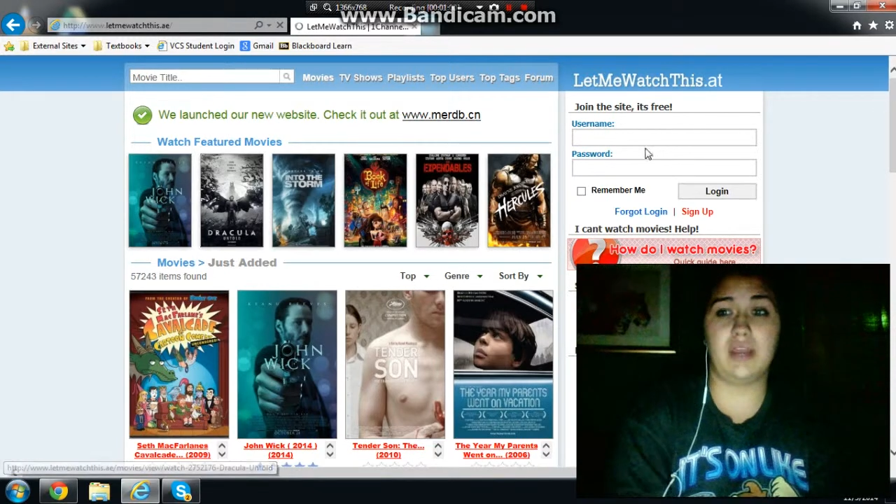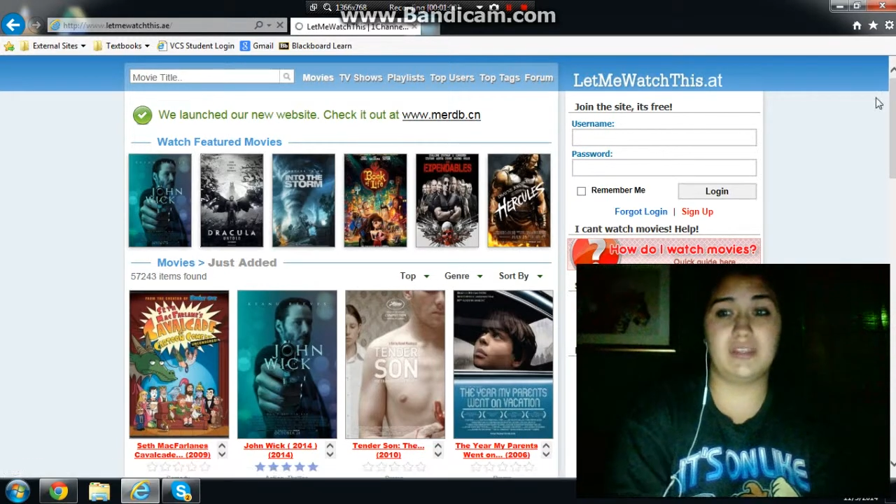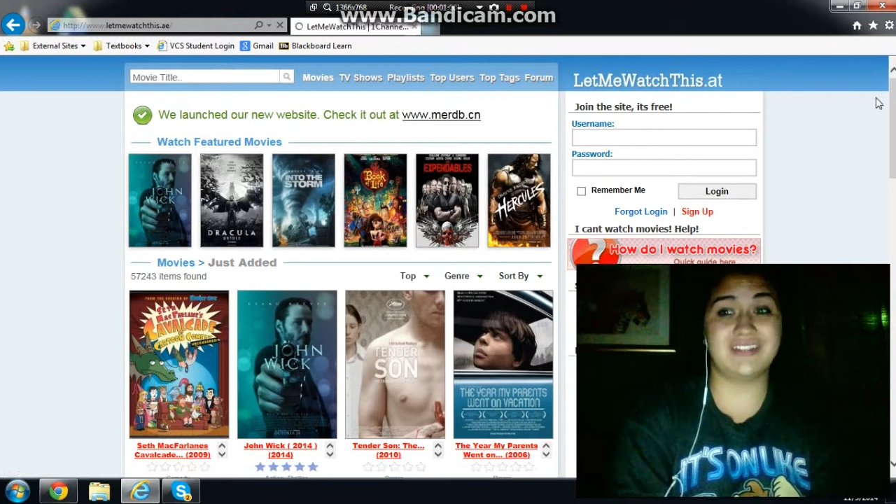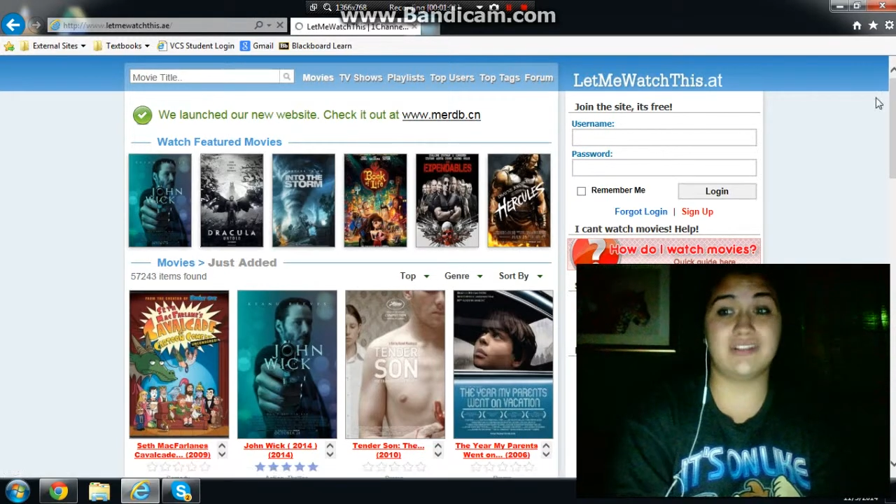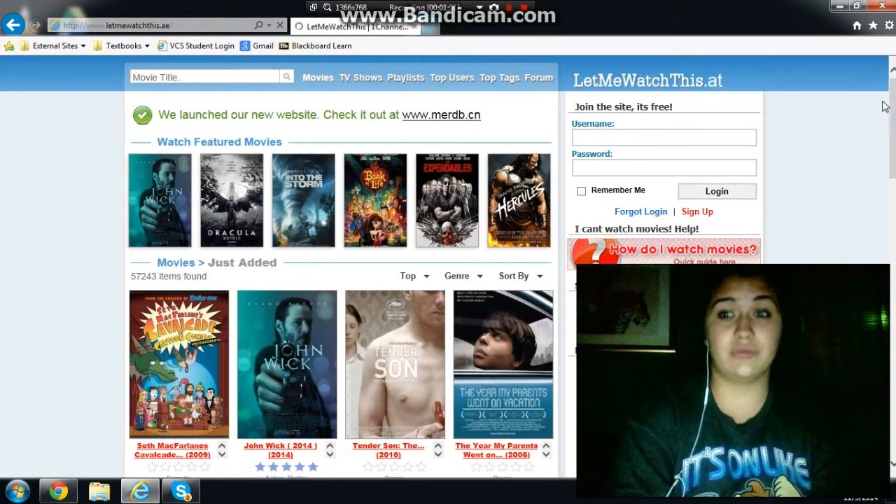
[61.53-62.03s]

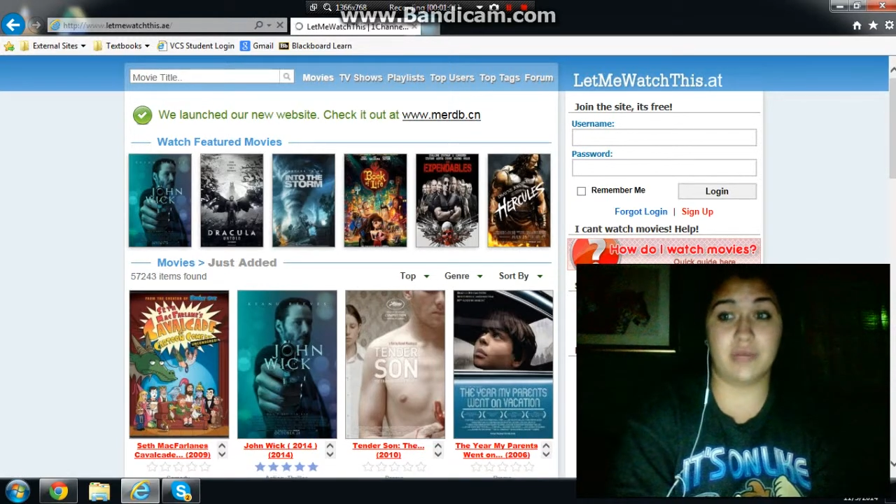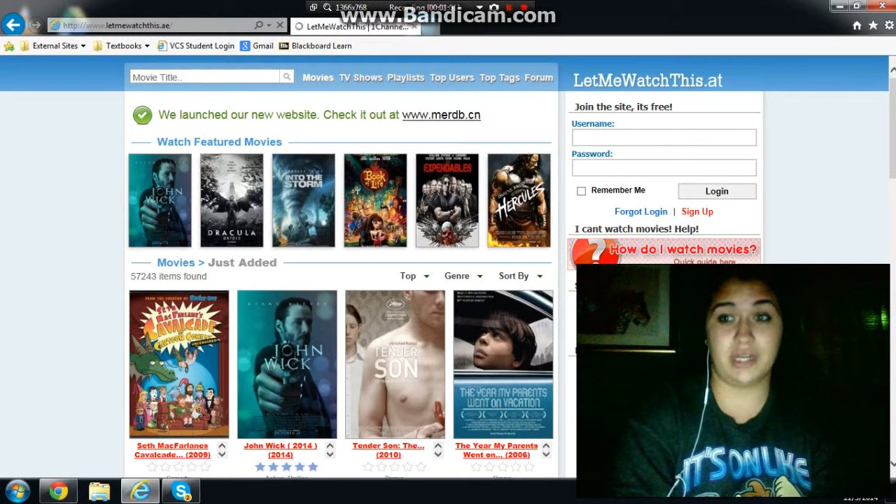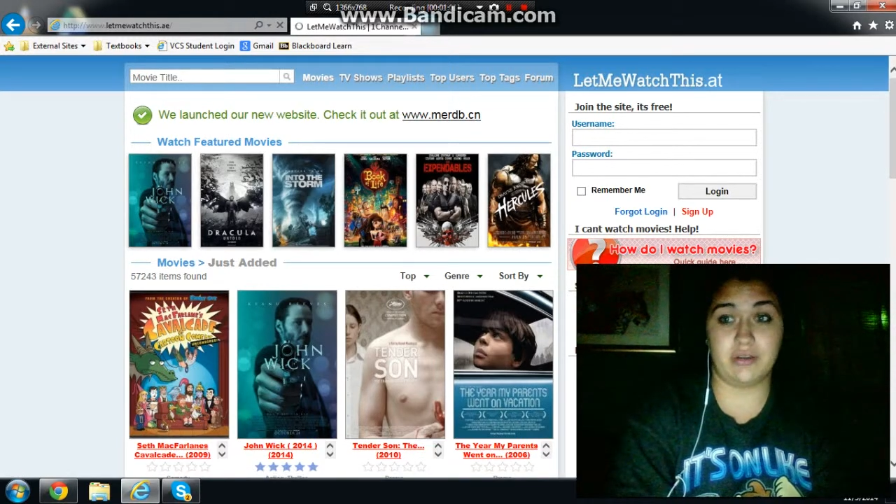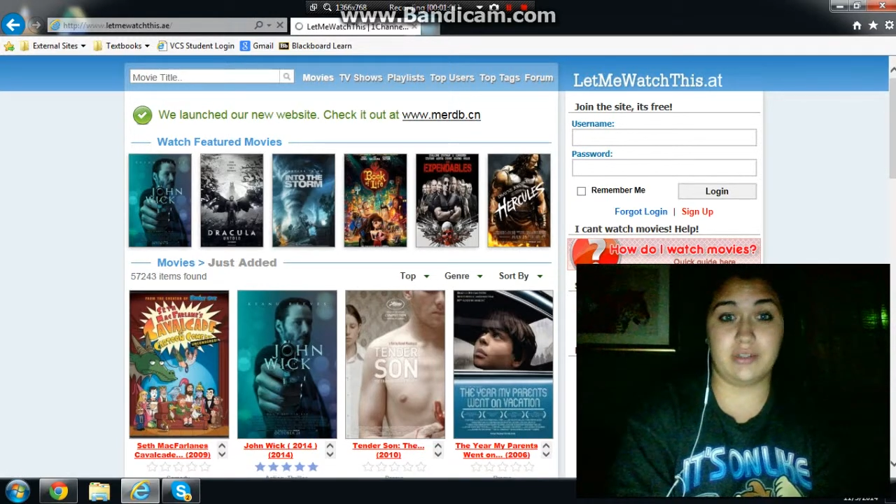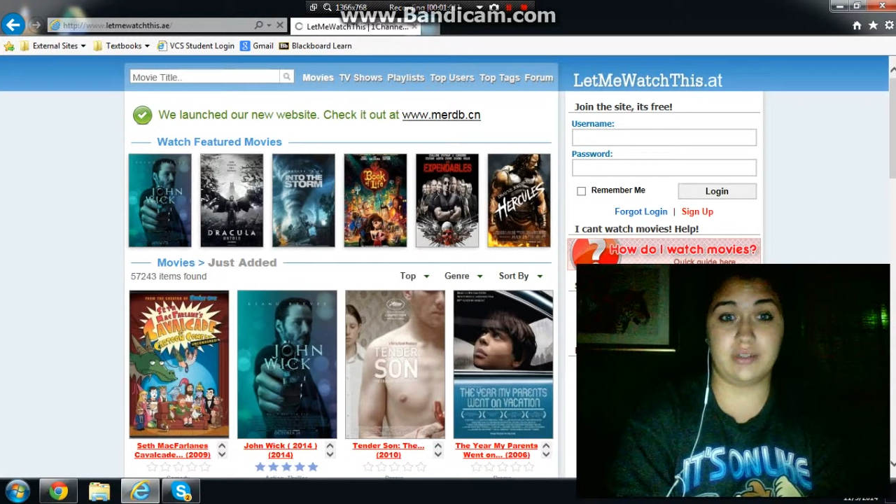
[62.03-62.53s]
kids
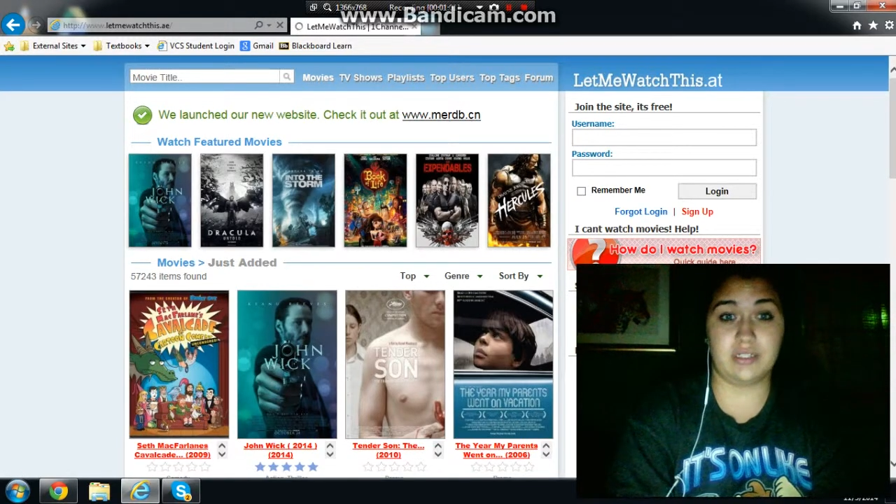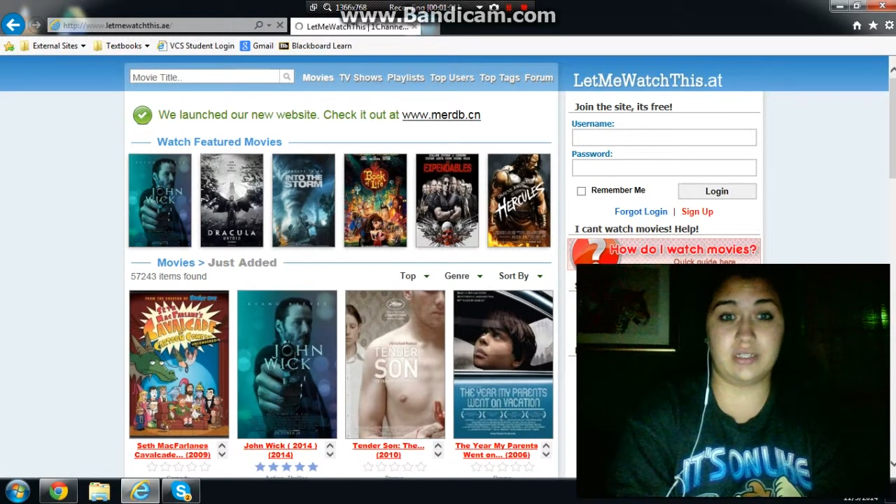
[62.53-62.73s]
around and